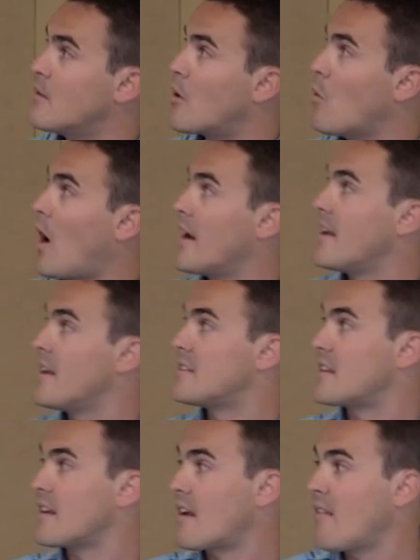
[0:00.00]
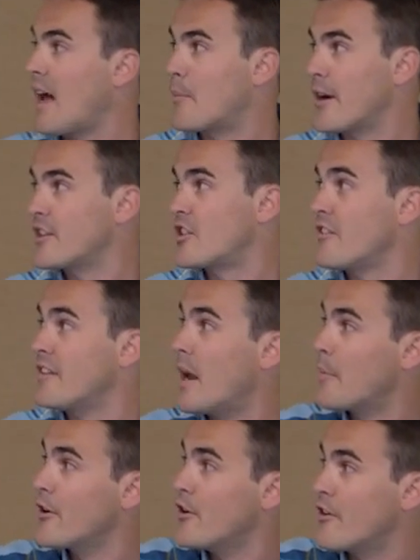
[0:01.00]
in Rwanda is a collaboration of a
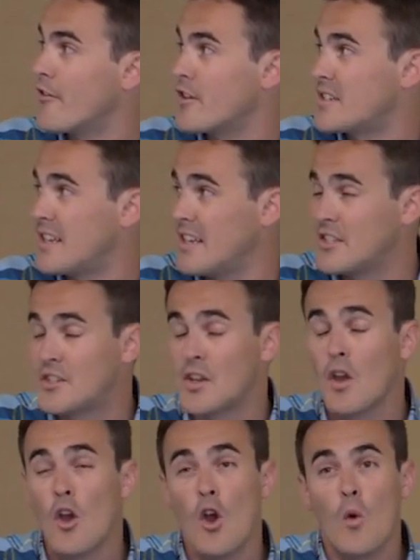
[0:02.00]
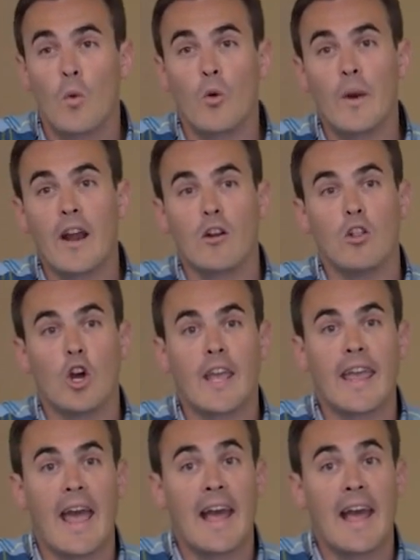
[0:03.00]
number of universities where we are looking